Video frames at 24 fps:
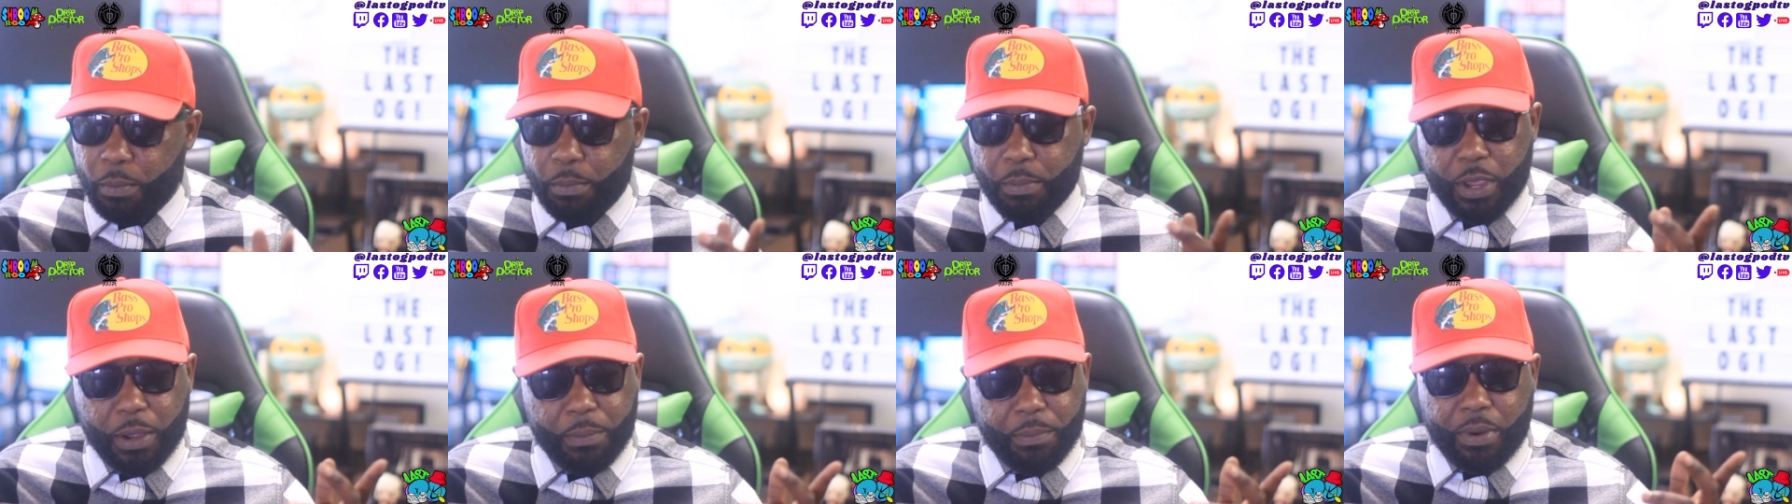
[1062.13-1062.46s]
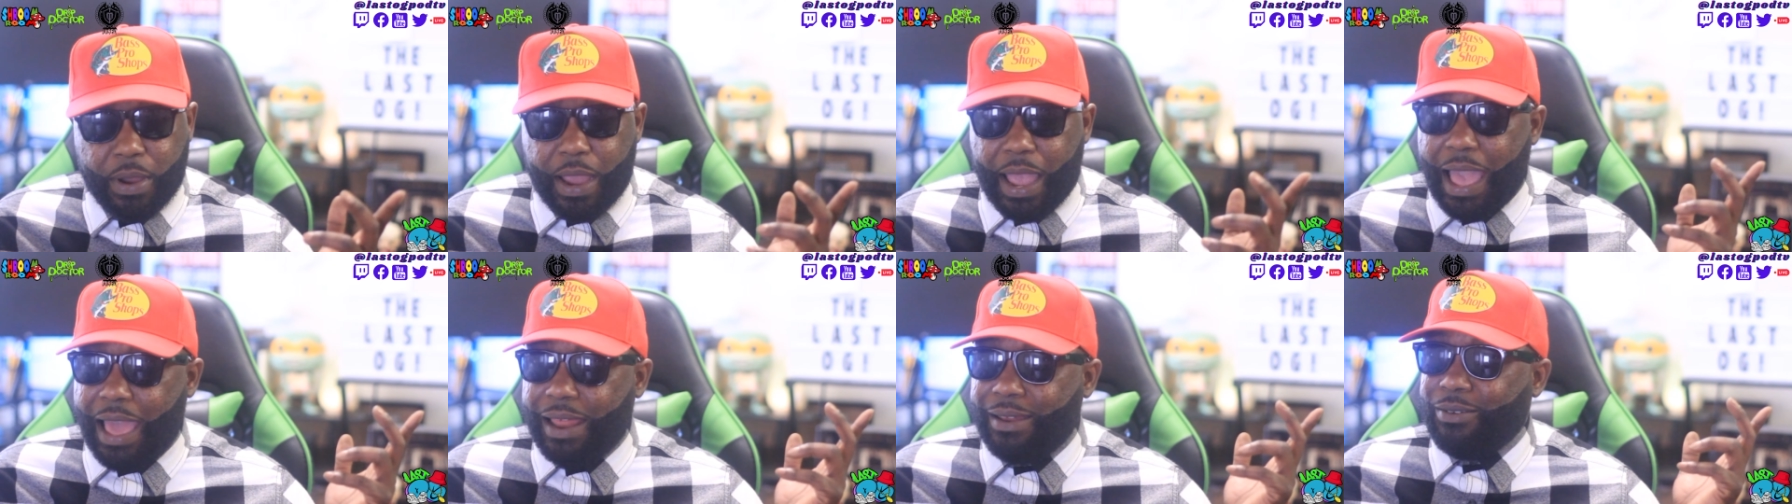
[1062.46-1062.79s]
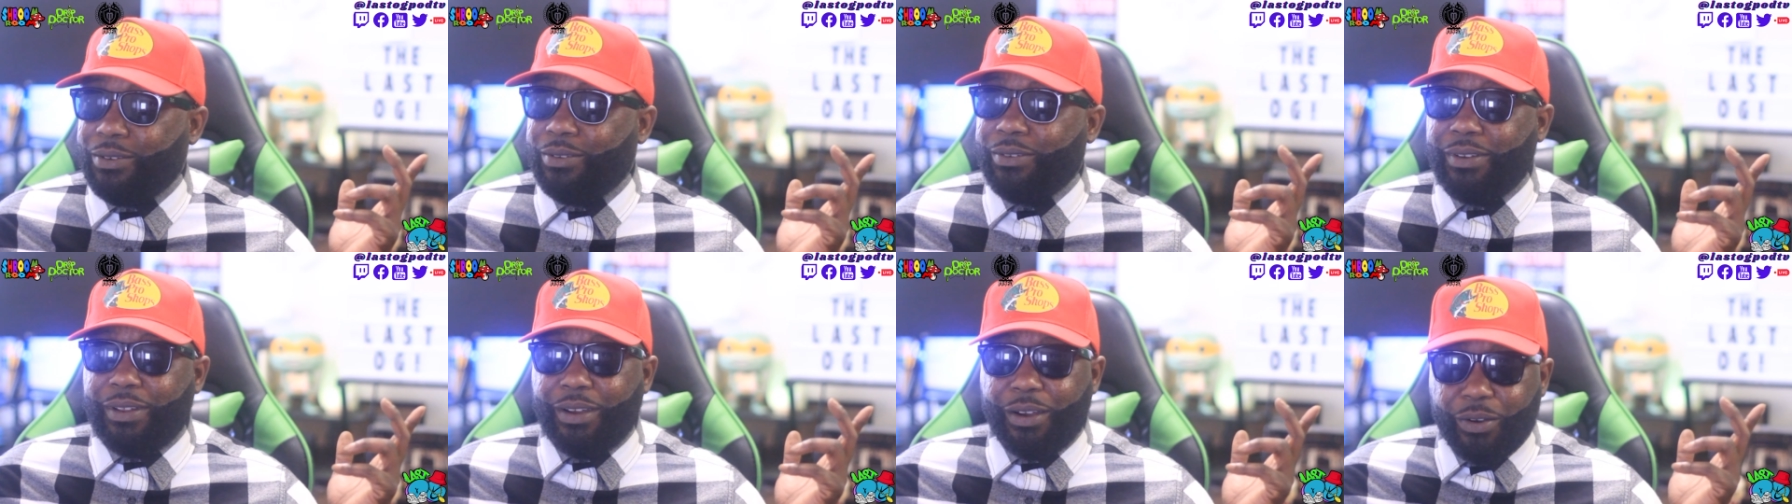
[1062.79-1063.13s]
member, I
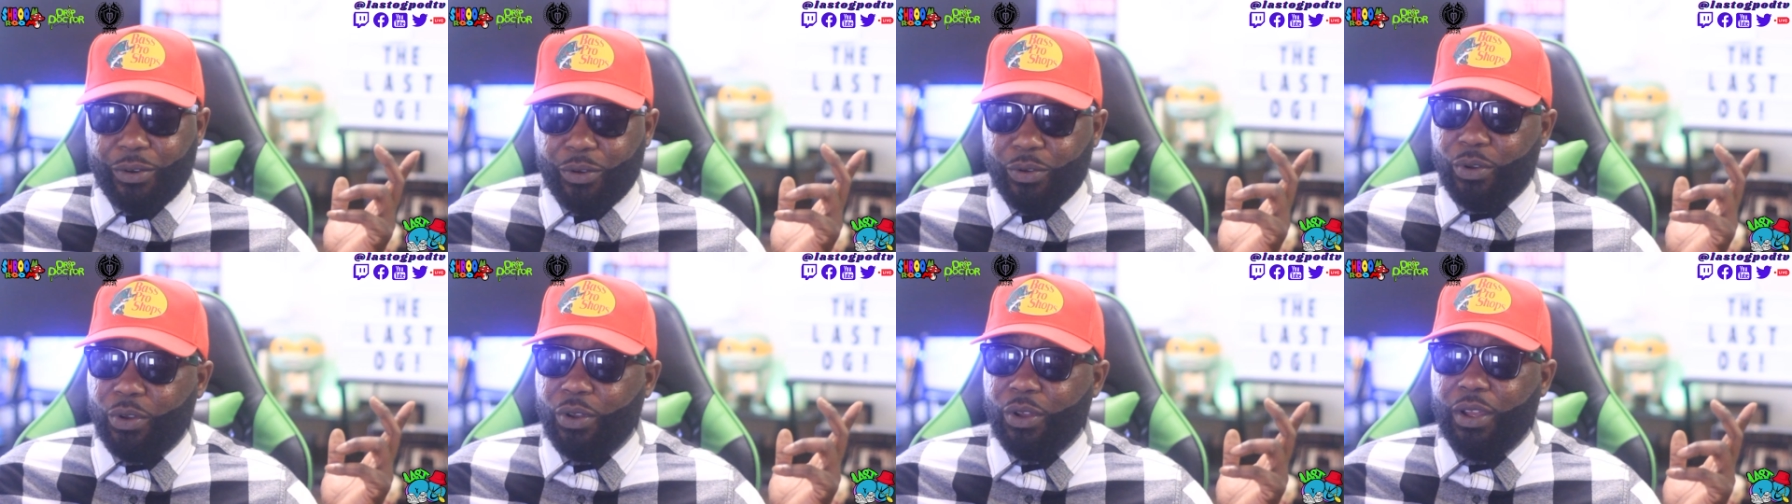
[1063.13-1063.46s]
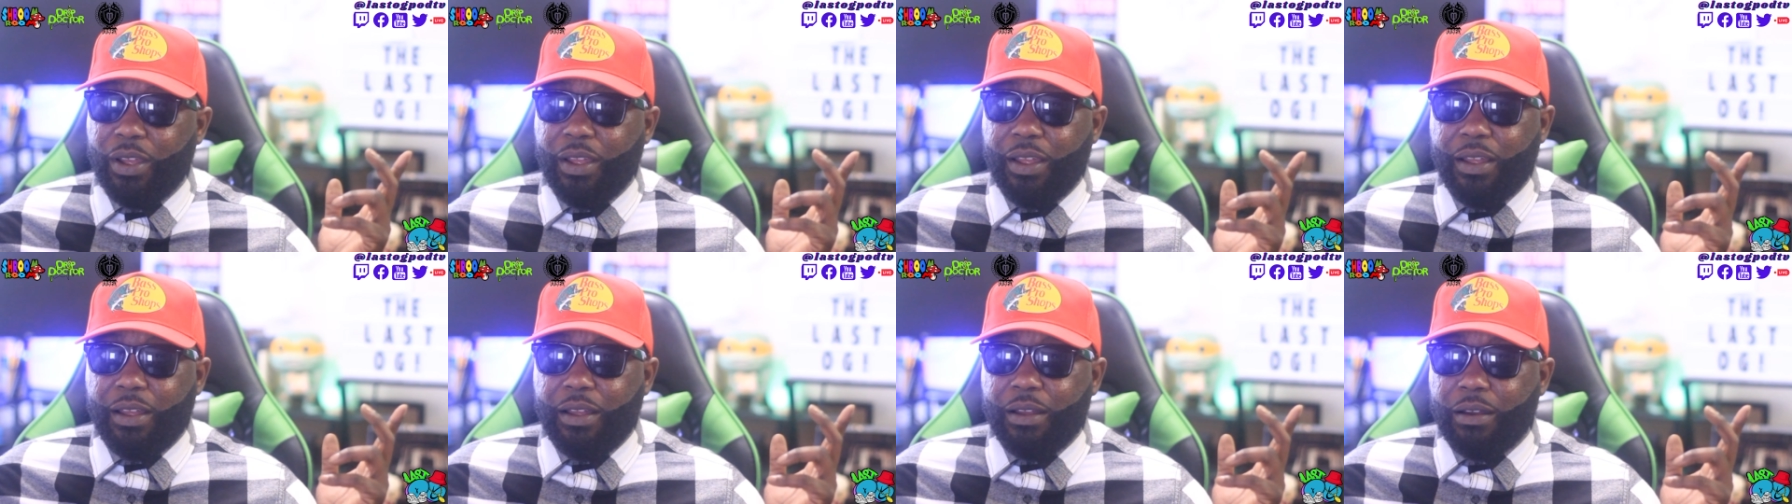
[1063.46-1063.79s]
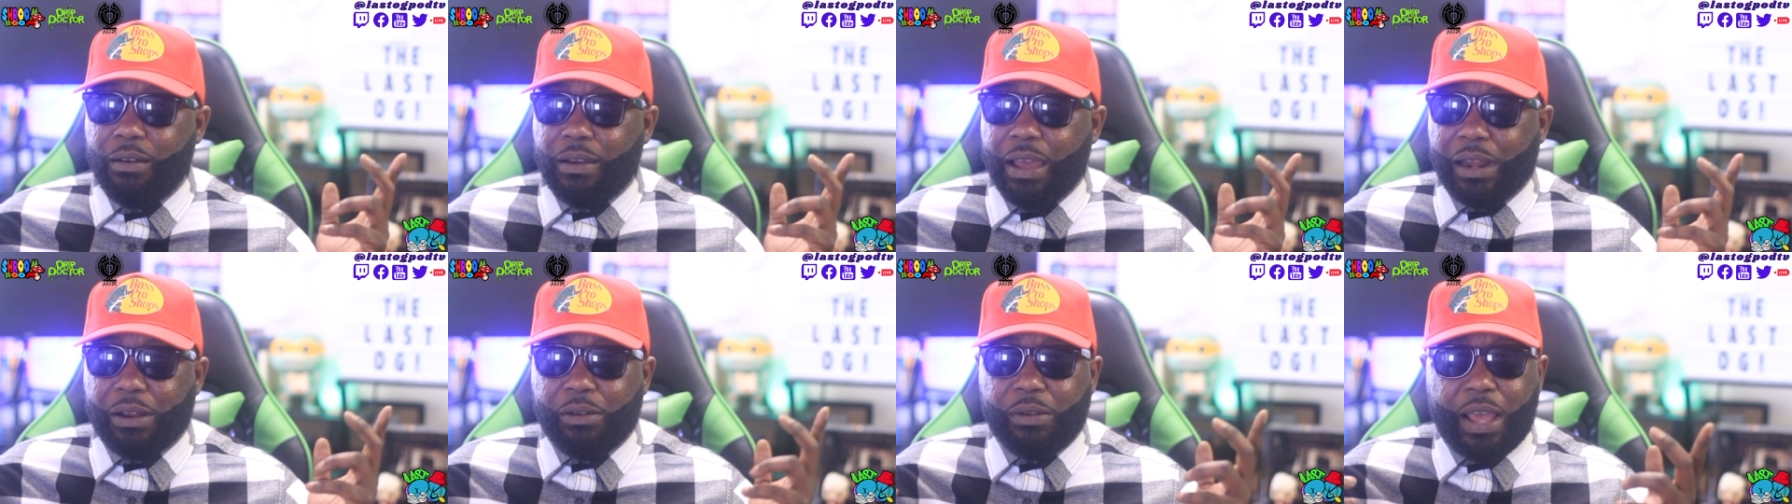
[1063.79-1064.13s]
don't know.
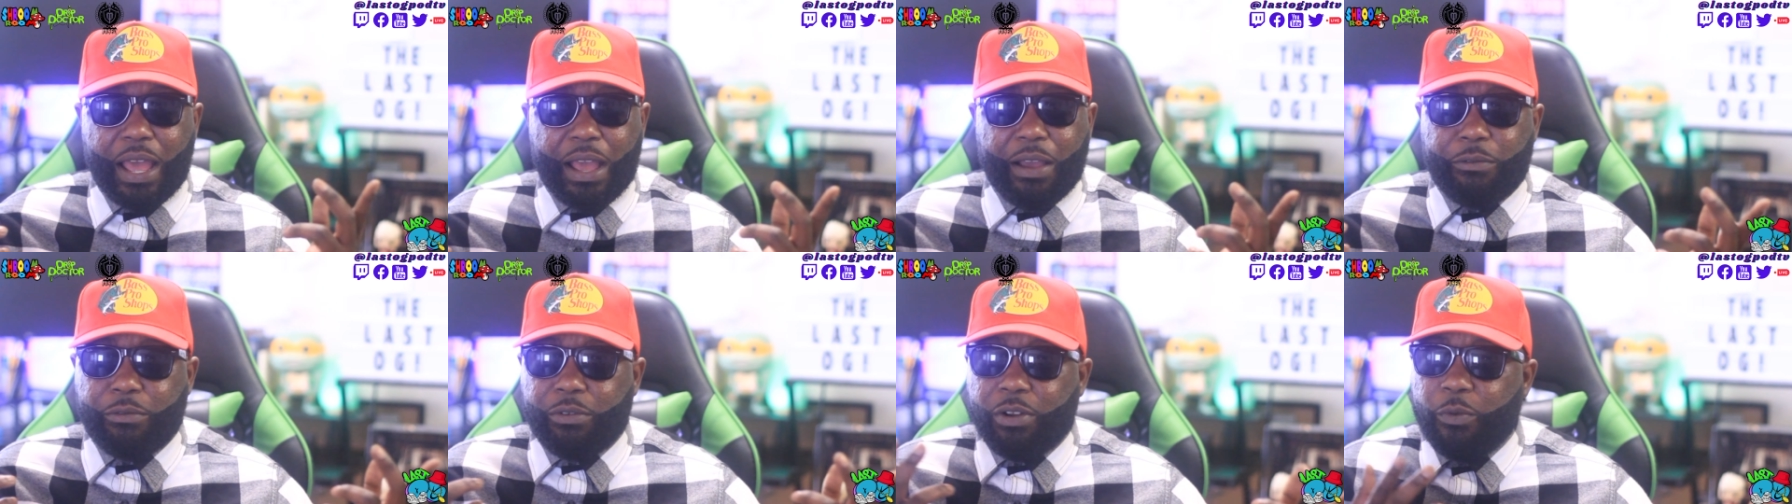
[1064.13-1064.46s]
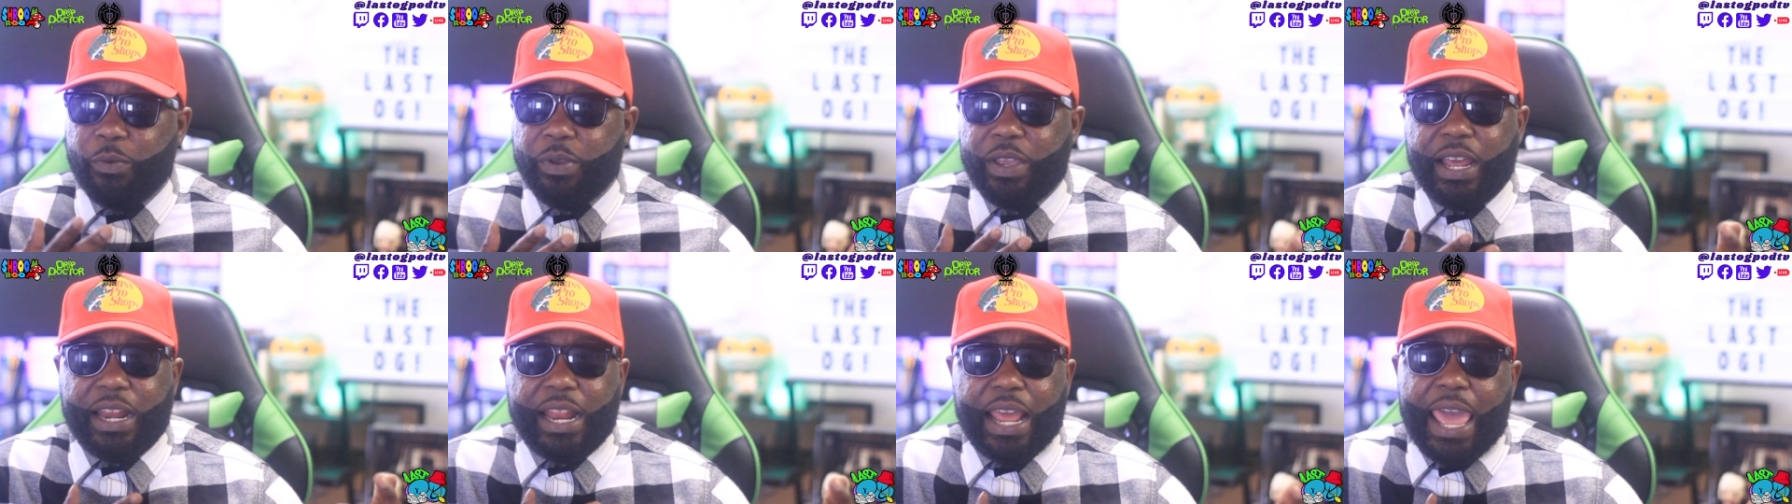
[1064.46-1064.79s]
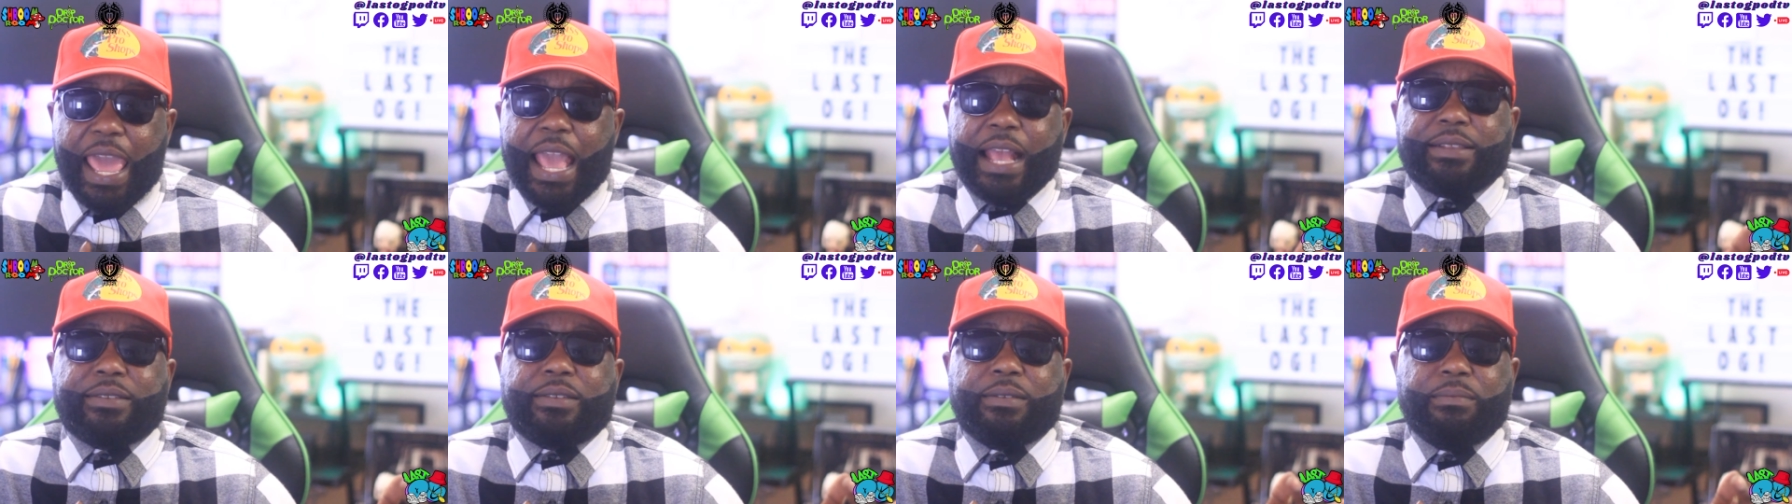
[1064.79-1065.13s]
I don't. I don't know. We gotta
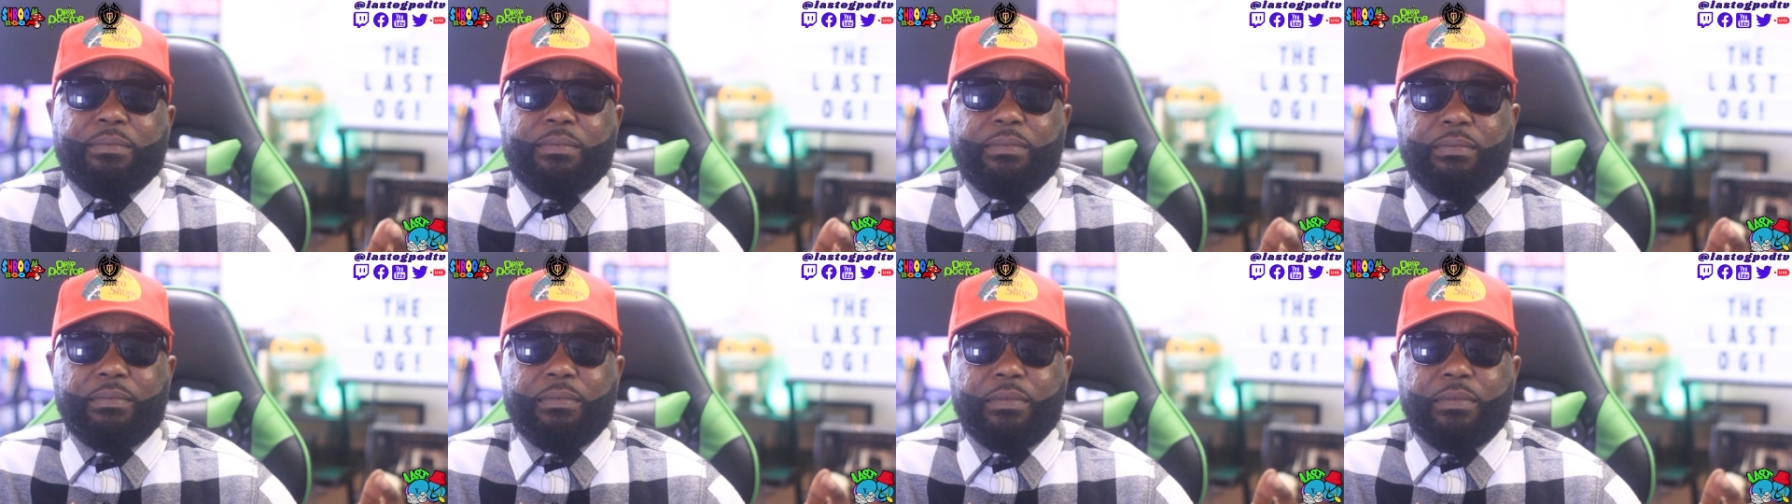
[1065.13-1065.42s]
ask him.